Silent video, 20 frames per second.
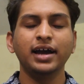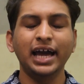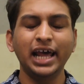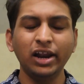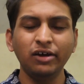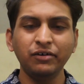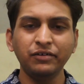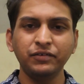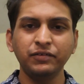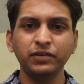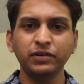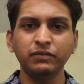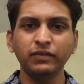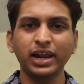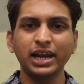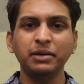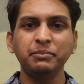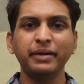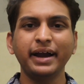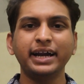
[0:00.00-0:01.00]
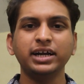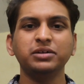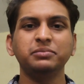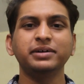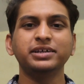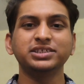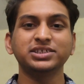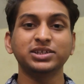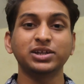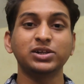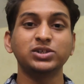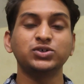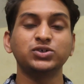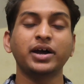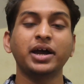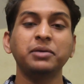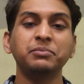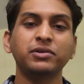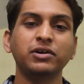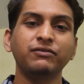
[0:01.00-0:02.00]
Hello everyone, welcome back to my channel. So
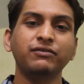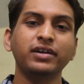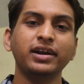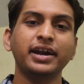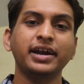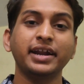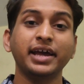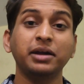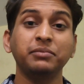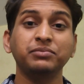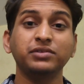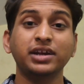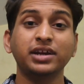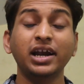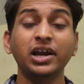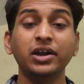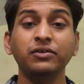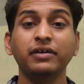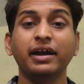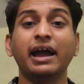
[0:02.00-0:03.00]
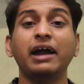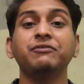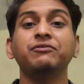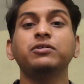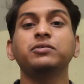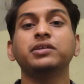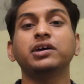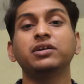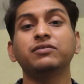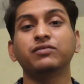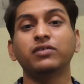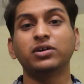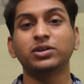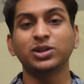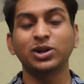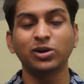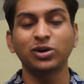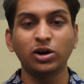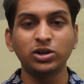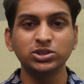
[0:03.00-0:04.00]
I am Praful and I am thrilled to have you there for
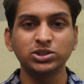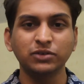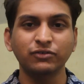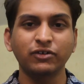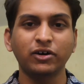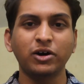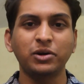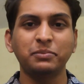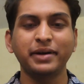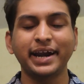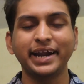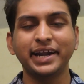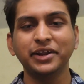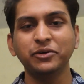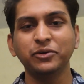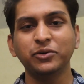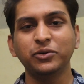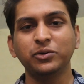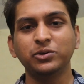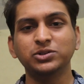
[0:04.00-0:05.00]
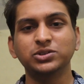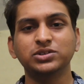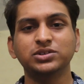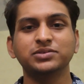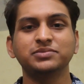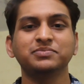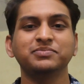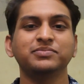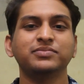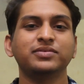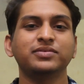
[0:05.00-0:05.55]
the launch of our brand new course.